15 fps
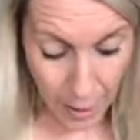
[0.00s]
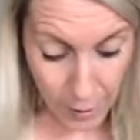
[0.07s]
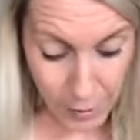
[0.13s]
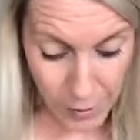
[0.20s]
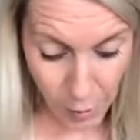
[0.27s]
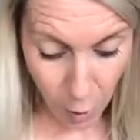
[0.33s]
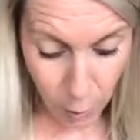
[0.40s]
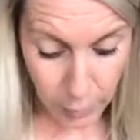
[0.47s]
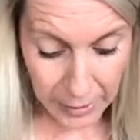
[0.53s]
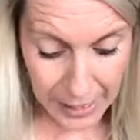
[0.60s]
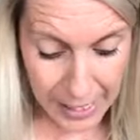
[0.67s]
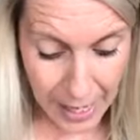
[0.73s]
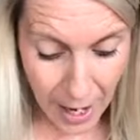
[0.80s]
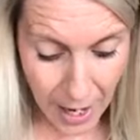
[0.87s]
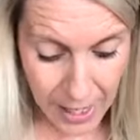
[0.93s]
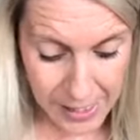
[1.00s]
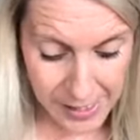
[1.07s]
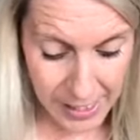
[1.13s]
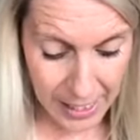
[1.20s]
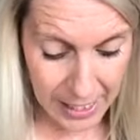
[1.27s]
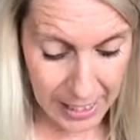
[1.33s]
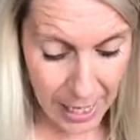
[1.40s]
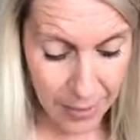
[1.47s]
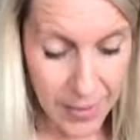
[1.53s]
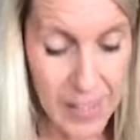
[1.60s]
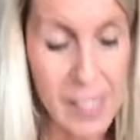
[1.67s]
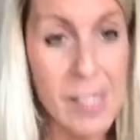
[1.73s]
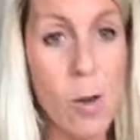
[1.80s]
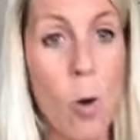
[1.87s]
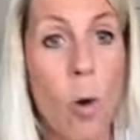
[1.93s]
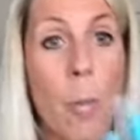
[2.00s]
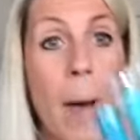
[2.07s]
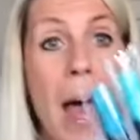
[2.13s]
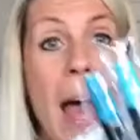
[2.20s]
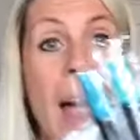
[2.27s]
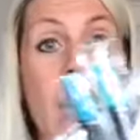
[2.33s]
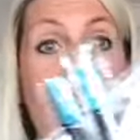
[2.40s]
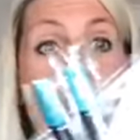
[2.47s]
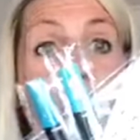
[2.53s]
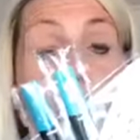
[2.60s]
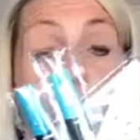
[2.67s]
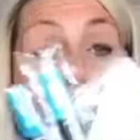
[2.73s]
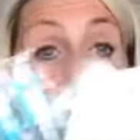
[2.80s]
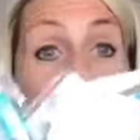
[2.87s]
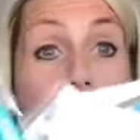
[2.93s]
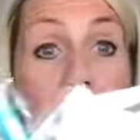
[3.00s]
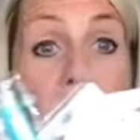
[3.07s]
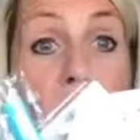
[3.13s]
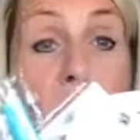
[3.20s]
So Leah is gonna get this whole package of goodies.